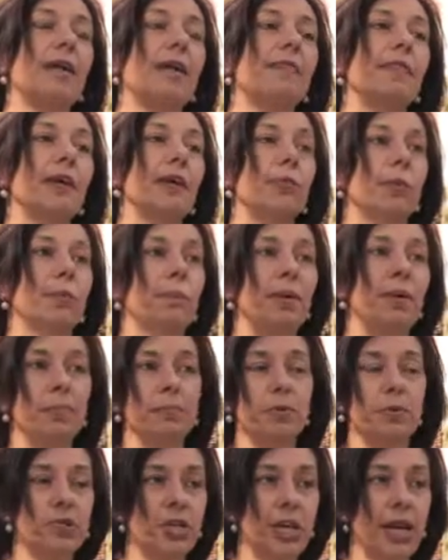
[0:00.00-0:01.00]
they were
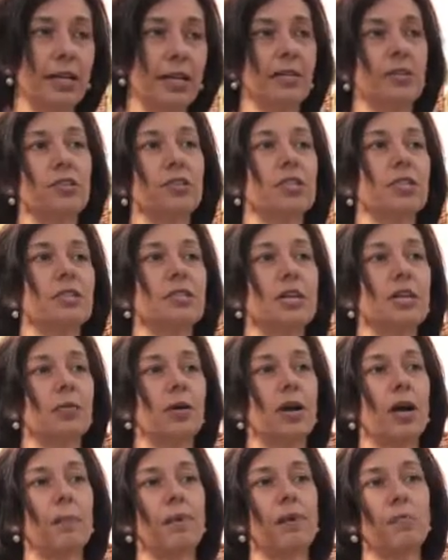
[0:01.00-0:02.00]
people challenges, they
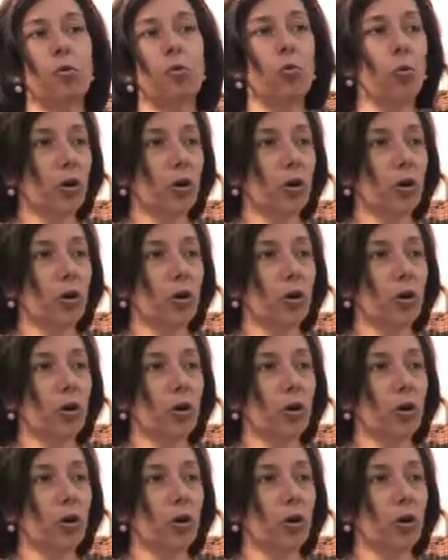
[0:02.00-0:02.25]
were how people